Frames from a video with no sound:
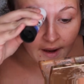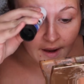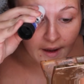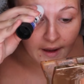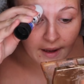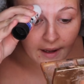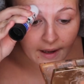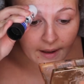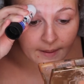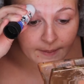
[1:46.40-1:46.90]

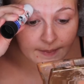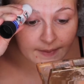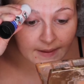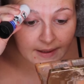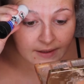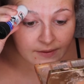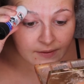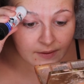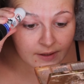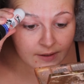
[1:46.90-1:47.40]

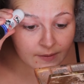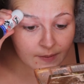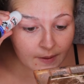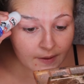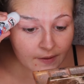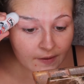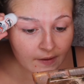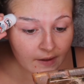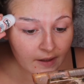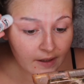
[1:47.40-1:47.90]
That's what you're
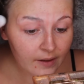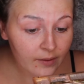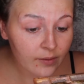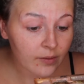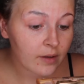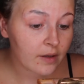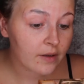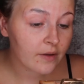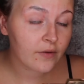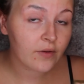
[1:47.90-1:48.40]
supposed to do.
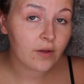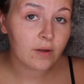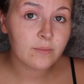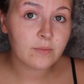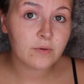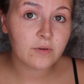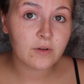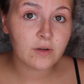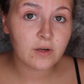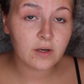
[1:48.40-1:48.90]
So I'm
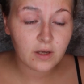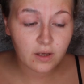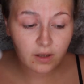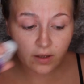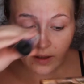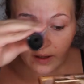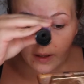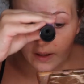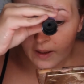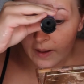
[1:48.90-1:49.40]
just
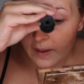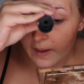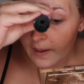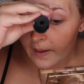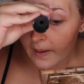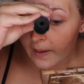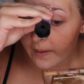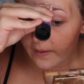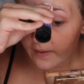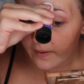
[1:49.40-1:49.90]
gonna
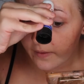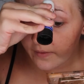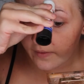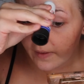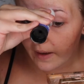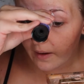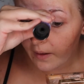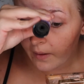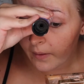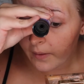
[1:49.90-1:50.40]
do
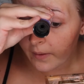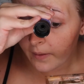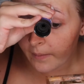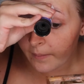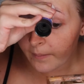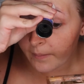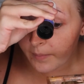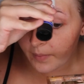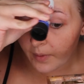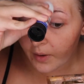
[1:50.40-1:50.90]
that
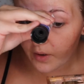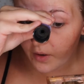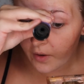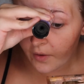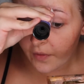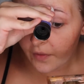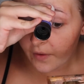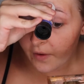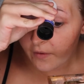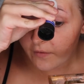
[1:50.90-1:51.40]
on
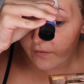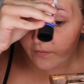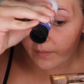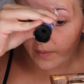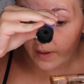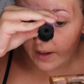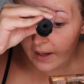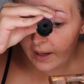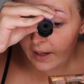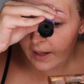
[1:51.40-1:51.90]
both of
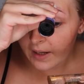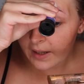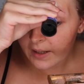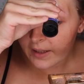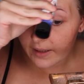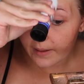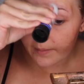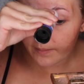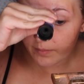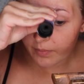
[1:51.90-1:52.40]

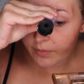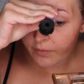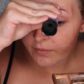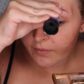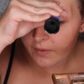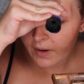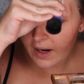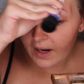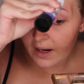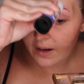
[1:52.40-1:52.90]
my
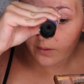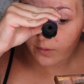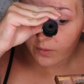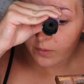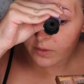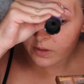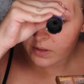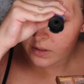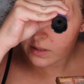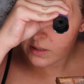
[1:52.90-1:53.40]

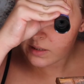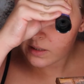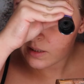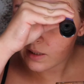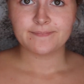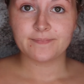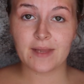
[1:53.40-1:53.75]
brows.